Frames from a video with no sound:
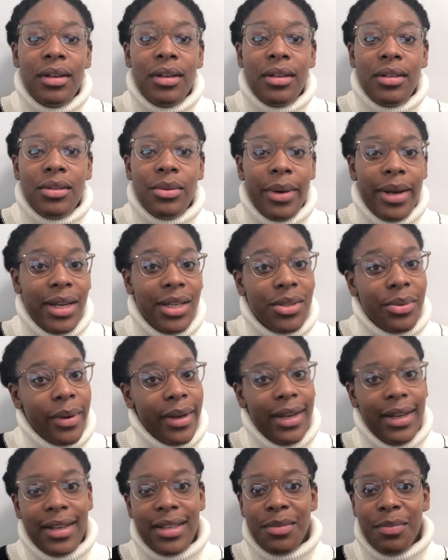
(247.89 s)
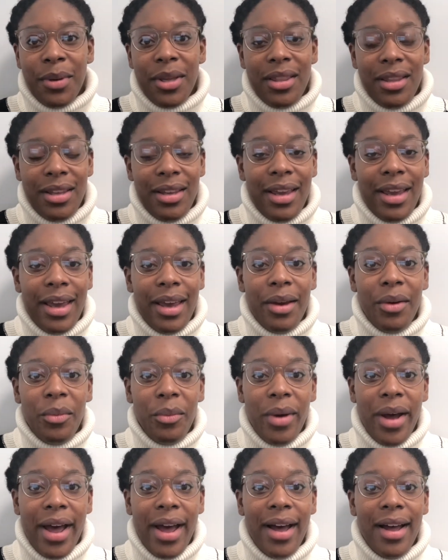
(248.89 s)
2020 has been the year
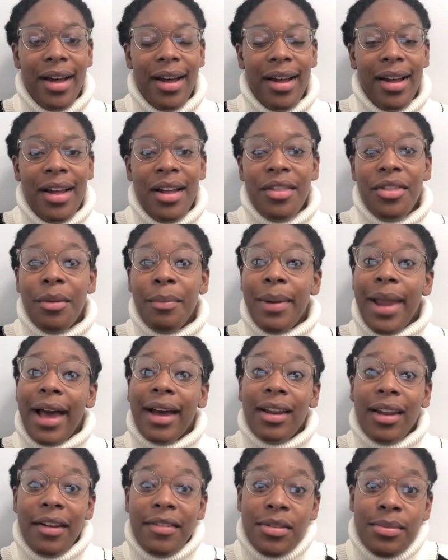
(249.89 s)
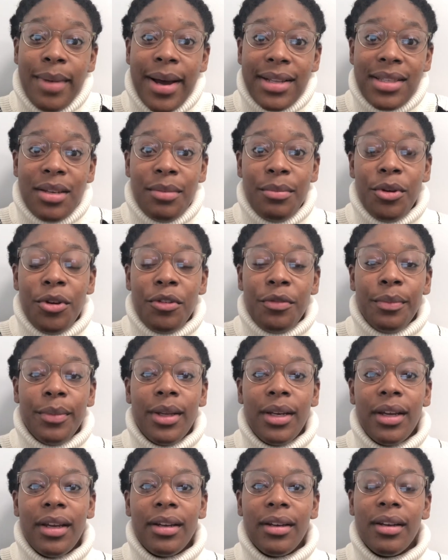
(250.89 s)
where the Black Lives Matter movement
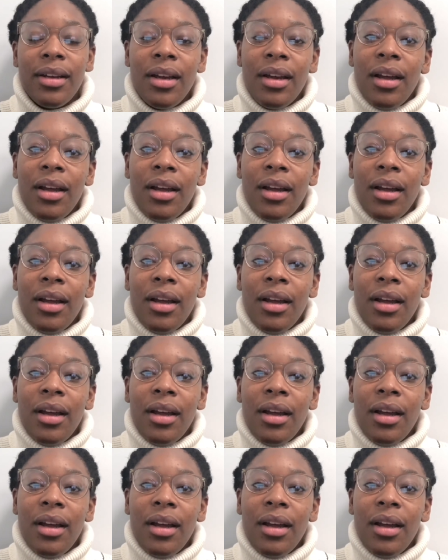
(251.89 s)
and